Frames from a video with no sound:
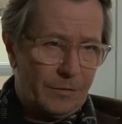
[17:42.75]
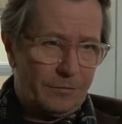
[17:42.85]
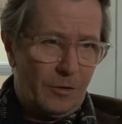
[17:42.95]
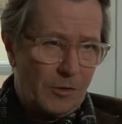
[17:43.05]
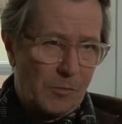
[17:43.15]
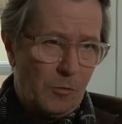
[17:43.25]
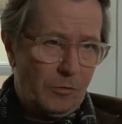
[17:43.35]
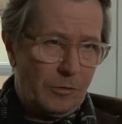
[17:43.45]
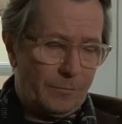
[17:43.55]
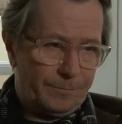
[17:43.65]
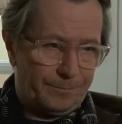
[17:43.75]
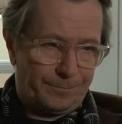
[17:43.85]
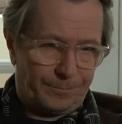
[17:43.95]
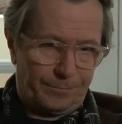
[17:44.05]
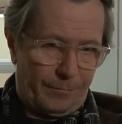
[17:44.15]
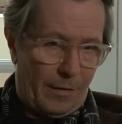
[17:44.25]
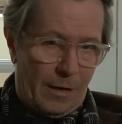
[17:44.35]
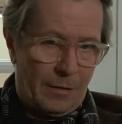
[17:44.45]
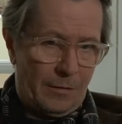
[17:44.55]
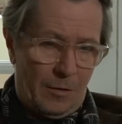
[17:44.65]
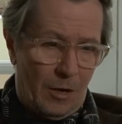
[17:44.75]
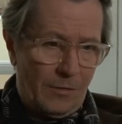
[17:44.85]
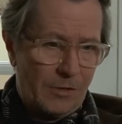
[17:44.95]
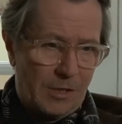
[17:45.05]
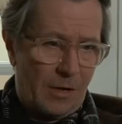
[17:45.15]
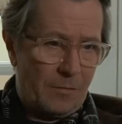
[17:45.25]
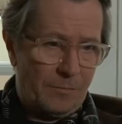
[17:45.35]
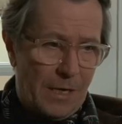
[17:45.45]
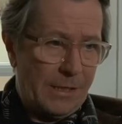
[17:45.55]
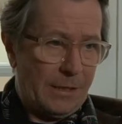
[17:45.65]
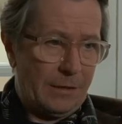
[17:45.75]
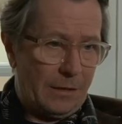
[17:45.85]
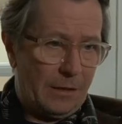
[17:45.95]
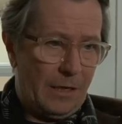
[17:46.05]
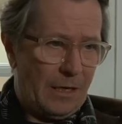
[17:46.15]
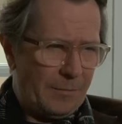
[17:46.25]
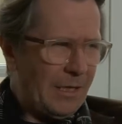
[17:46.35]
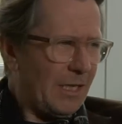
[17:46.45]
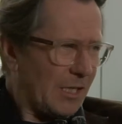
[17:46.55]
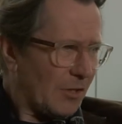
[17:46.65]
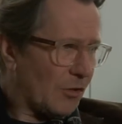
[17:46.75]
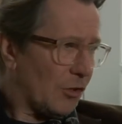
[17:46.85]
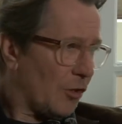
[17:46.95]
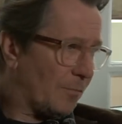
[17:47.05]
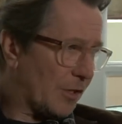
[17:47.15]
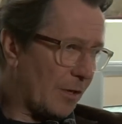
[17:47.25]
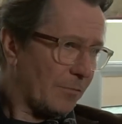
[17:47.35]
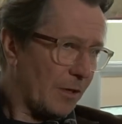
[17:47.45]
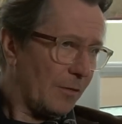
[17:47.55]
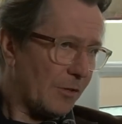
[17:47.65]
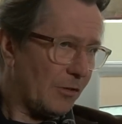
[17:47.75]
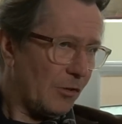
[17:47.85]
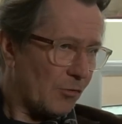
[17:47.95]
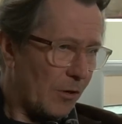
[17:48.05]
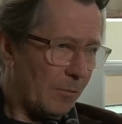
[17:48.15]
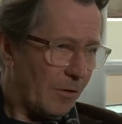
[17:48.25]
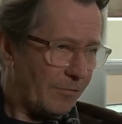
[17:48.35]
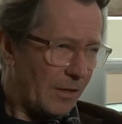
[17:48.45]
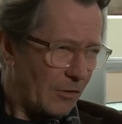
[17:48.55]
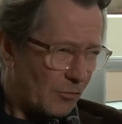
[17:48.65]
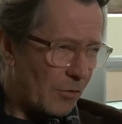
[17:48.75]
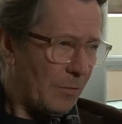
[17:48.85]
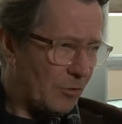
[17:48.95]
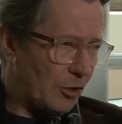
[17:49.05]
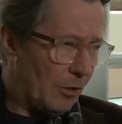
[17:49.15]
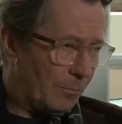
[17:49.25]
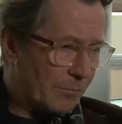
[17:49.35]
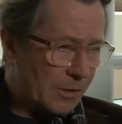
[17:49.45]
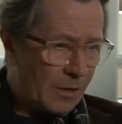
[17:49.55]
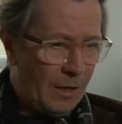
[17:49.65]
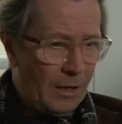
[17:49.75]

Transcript: of Oswald. And Oliver Stone, basically, I mean, these are the jobs sometimes that you dream of, they're the dream jobs.